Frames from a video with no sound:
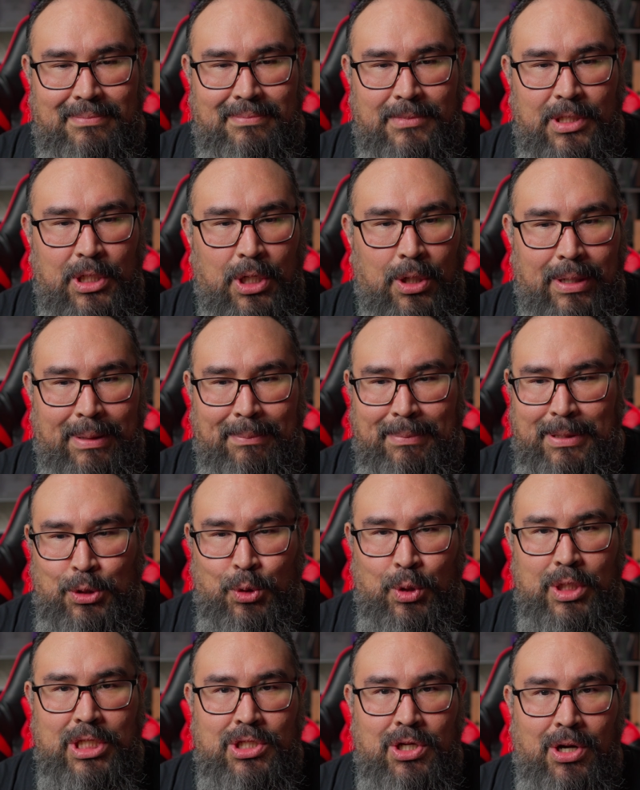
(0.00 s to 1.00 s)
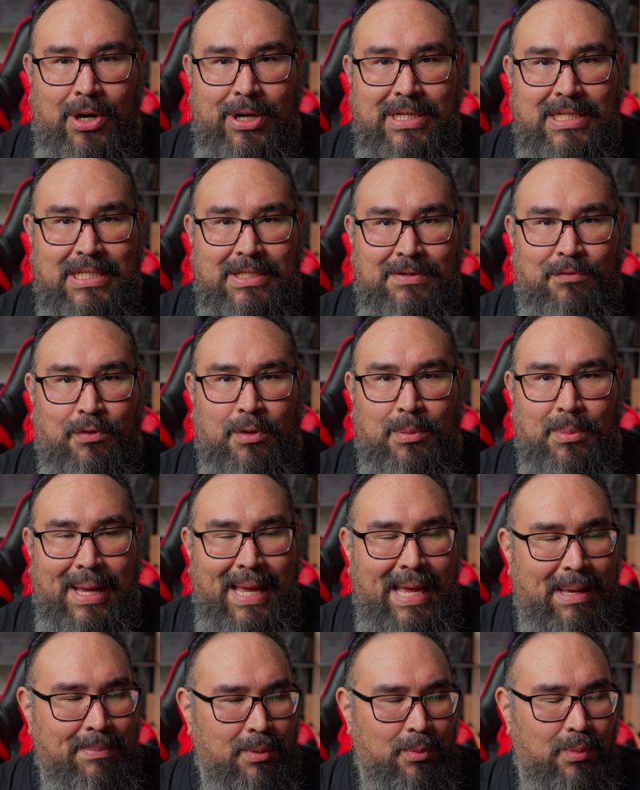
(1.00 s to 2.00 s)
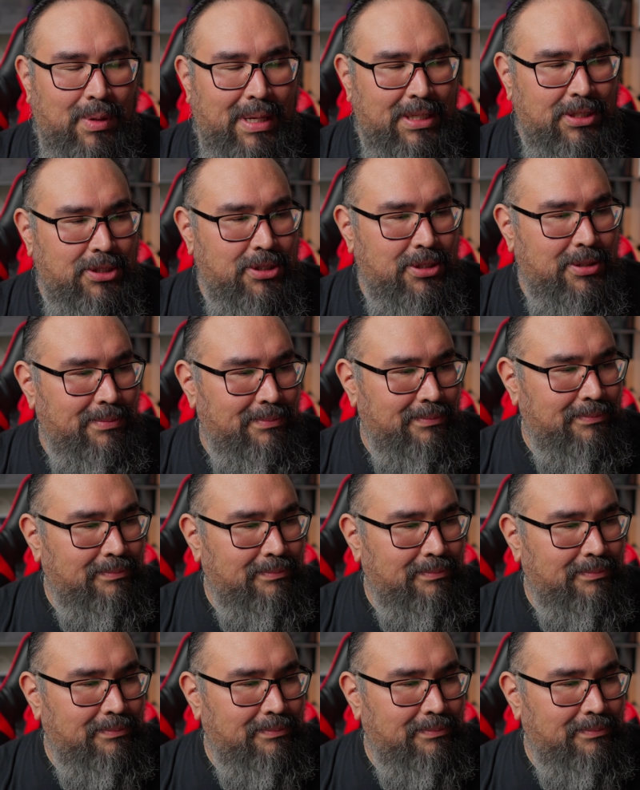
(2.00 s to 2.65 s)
in between charges for my Apple Watch.